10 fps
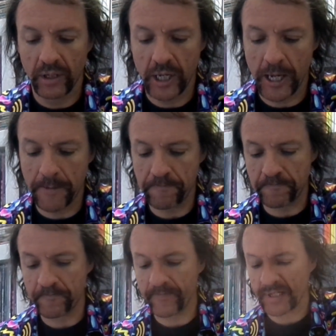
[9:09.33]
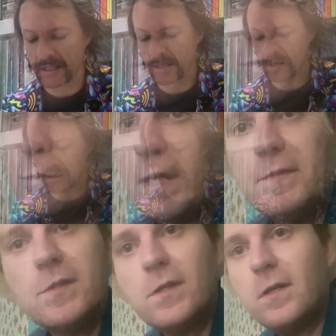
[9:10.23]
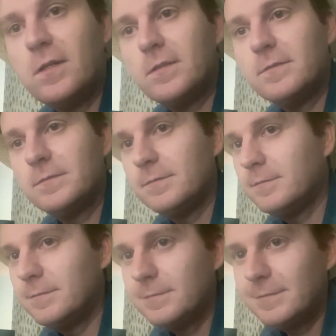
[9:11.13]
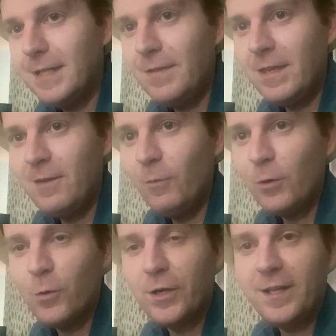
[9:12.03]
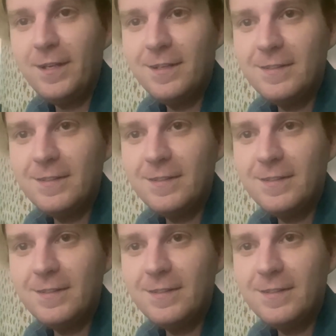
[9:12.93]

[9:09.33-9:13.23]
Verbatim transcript: Um, Just write the song and then record it.